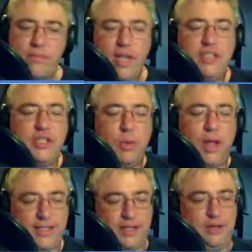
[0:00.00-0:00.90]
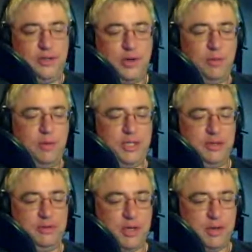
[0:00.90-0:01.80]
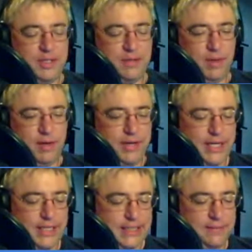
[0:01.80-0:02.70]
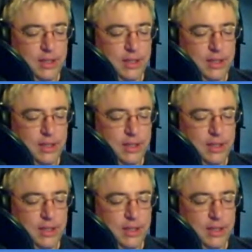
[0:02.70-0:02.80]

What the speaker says: So Walt has a new toy, which he'll show us whenever he gets it.